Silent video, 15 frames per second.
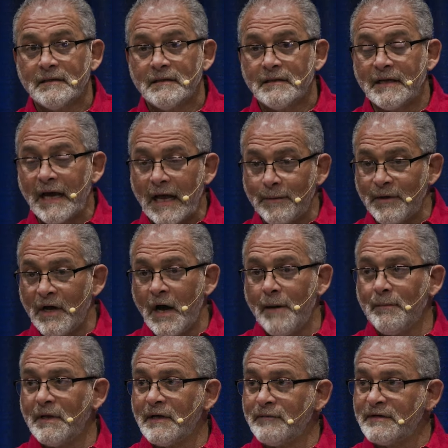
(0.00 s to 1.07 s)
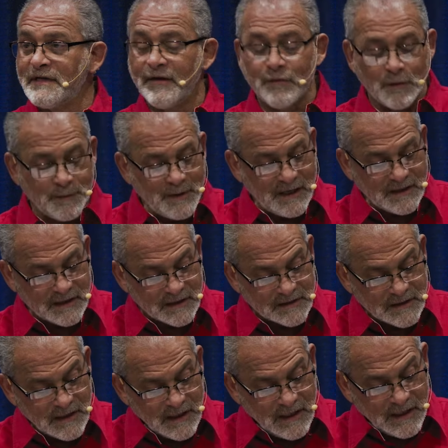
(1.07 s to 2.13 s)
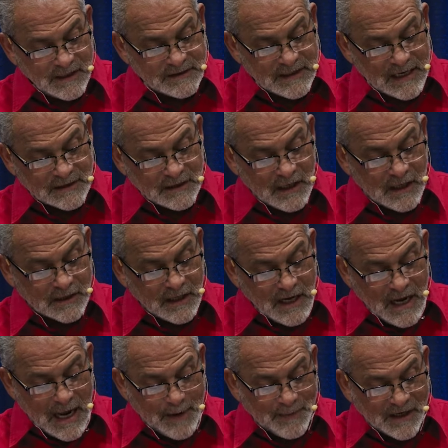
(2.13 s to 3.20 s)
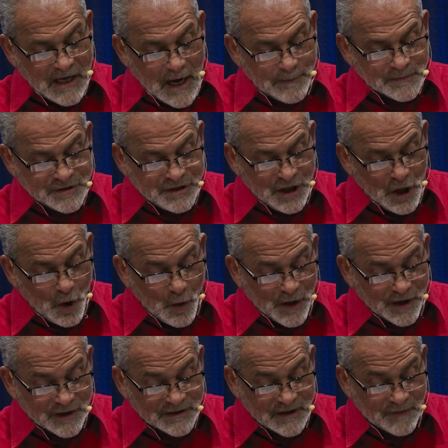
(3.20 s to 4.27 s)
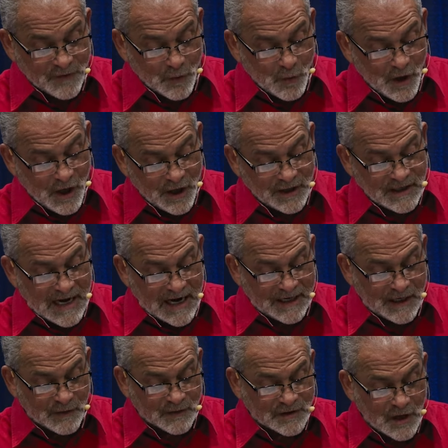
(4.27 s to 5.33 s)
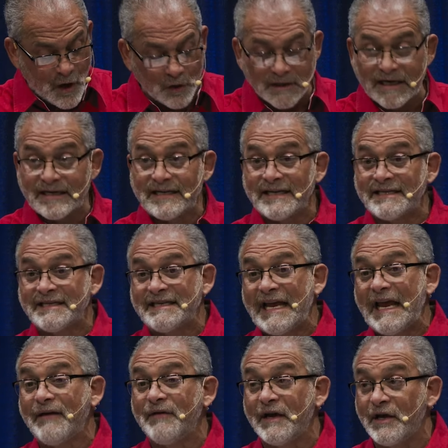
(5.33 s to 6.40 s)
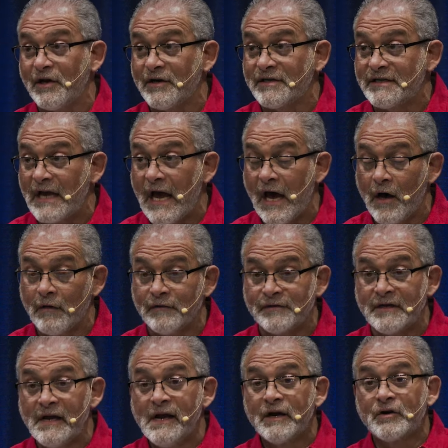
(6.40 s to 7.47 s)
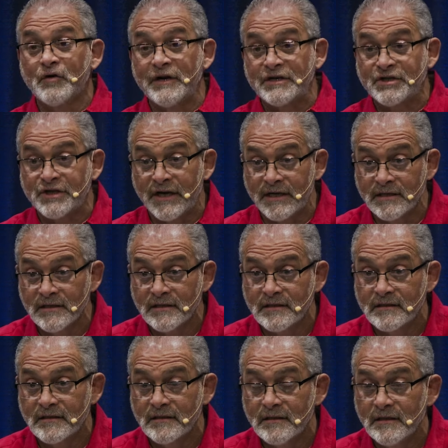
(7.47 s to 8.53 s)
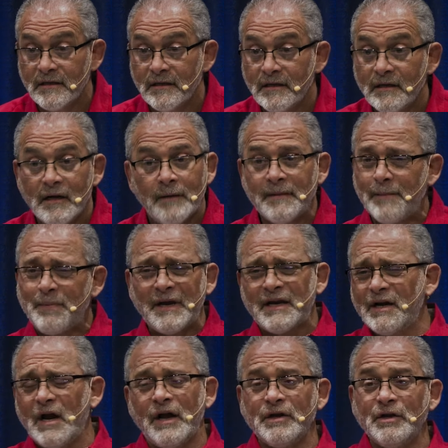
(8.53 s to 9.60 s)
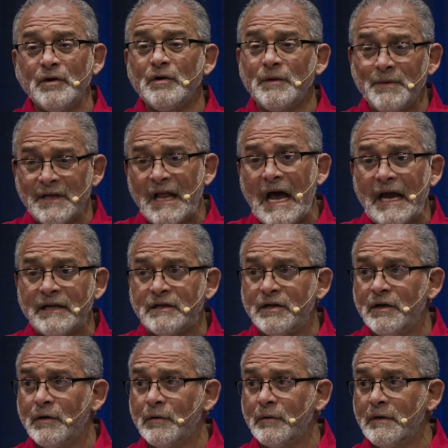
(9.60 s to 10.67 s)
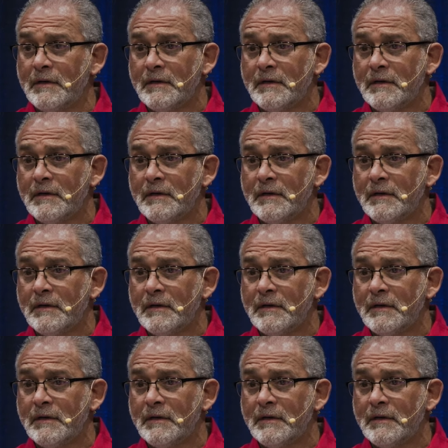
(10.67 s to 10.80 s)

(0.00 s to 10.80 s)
You got to be humble and receive it with meekness. He says, look, and become doers of the word and not hearers only, deceiving yourselves, Christians. I'm not picking on you. You've been lied to.